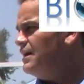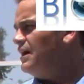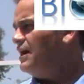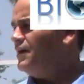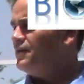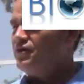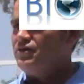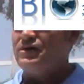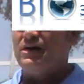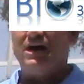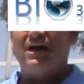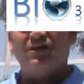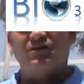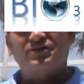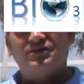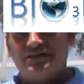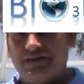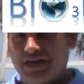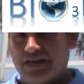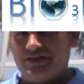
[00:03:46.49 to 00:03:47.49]

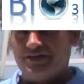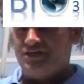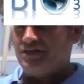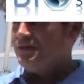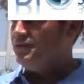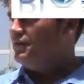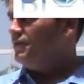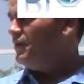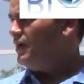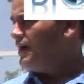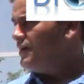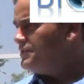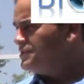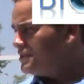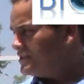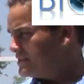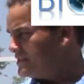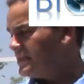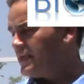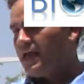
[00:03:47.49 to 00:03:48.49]
$100 gets you just the